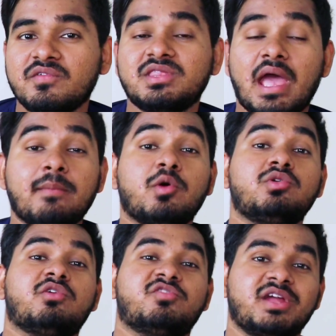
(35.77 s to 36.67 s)
with the
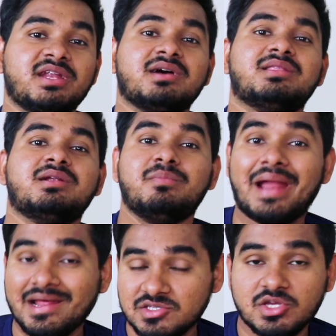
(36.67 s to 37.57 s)
amount of data that
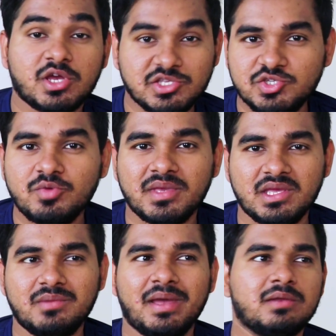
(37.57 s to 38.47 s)
brands are consuming.
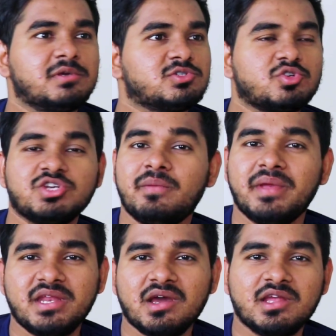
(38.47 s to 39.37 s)
It might be social
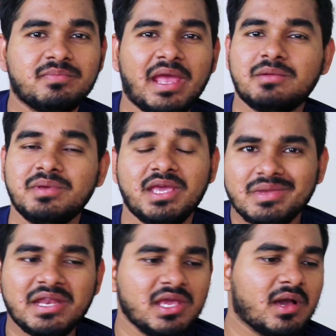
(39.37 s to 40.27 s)
media, it might be
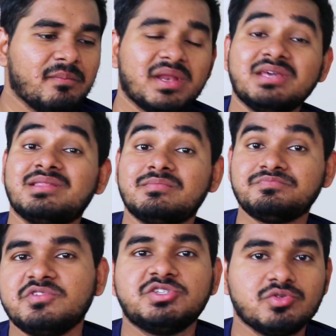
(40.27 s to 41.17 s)
any company
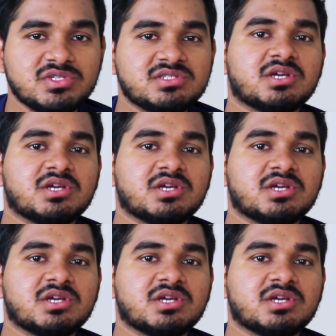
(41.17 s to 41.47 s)
which uses